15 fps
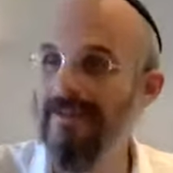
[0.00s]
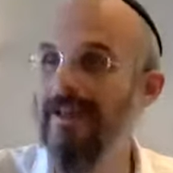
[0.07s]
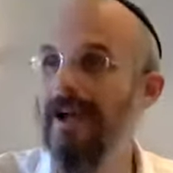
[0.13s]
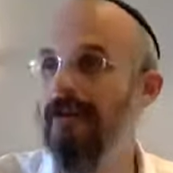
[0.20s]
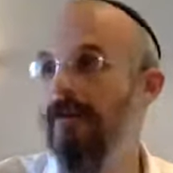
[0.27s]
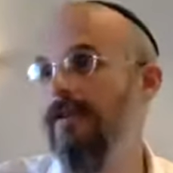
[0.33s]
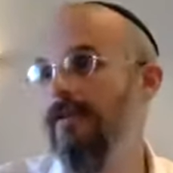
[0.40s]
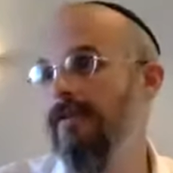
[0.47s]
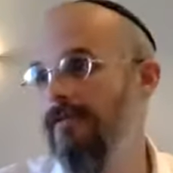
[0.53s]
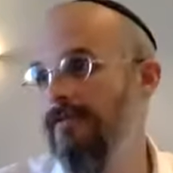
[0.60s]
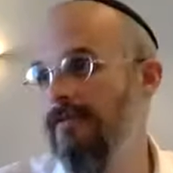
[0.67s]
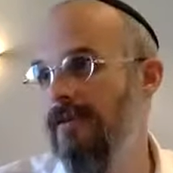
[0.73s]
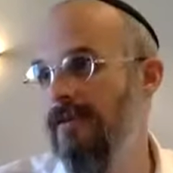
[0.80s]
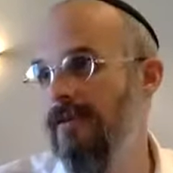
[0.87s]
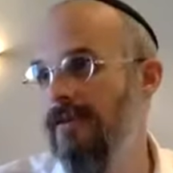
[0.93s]
the idea,
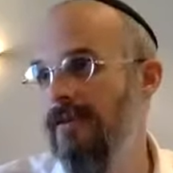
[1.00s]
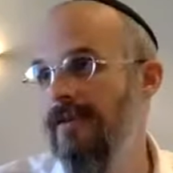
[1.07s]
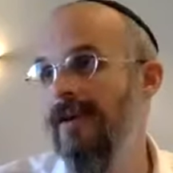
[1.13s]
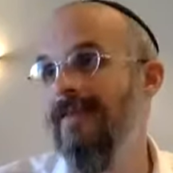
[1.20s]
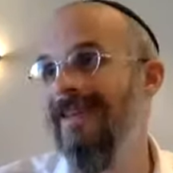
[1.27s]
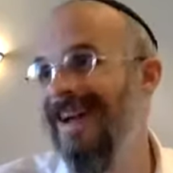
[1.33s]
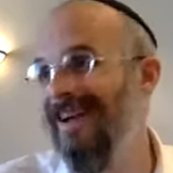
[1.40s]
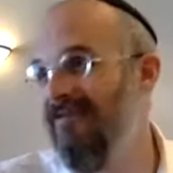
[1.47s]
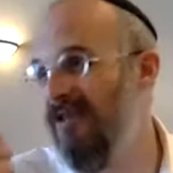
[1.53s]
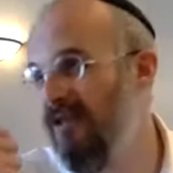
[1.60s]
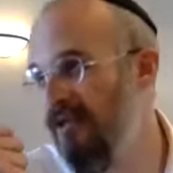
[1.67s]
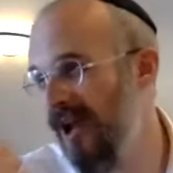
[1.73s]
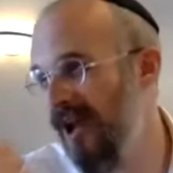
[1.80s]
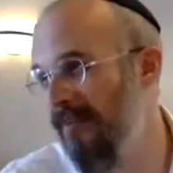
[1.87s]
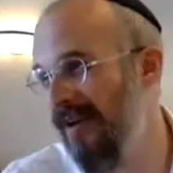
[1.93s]
and then I have to
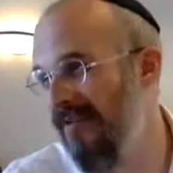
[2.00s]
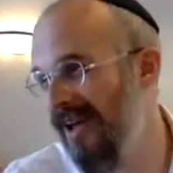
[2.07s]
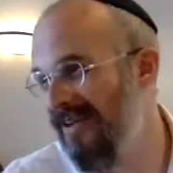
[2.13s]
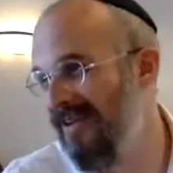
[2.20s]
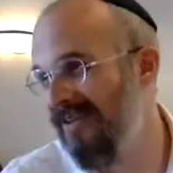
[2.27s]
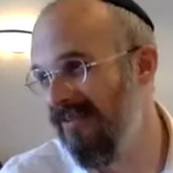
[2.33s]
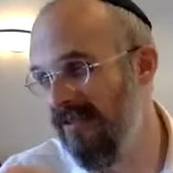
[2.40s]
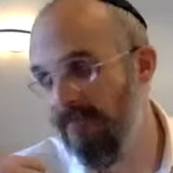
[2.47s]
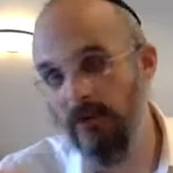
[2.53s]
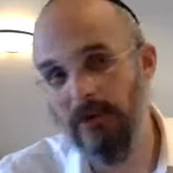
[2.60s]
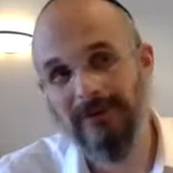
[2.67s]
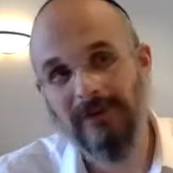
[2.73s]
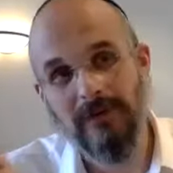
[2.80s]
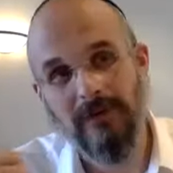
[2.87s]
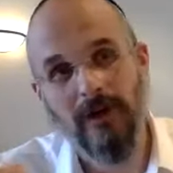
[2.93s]
think about the idea to the point
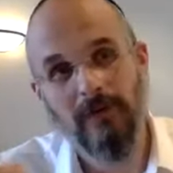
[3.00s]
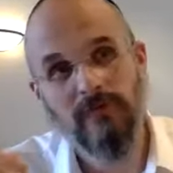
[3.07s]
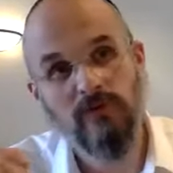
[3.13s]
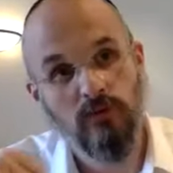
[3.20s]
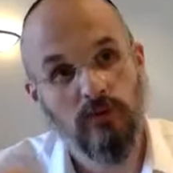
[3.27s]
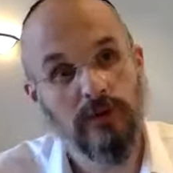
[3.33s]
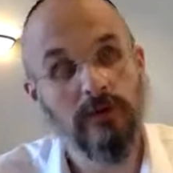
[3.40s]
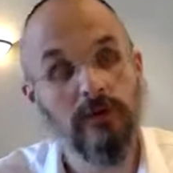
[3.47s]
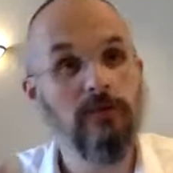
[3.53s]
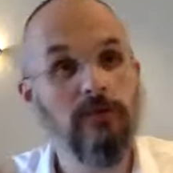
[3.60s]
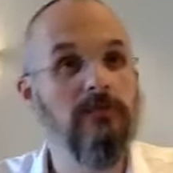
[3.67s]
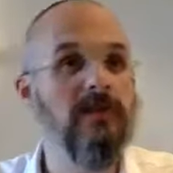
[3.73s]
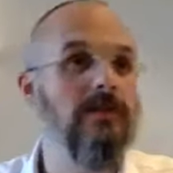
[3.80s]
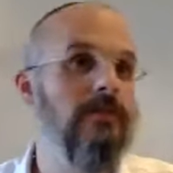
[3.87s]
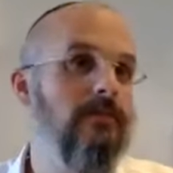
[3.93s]
that it becomes real for
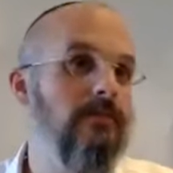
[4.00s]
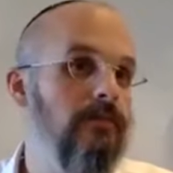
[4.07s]
me.